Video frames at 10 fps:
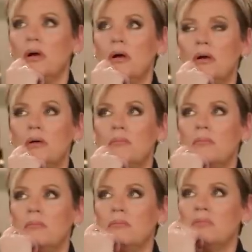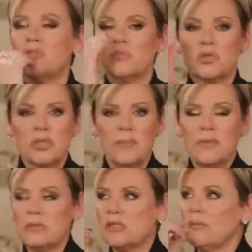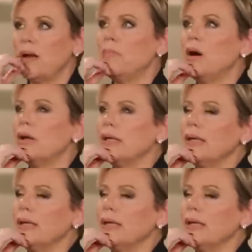some symptoms in my body.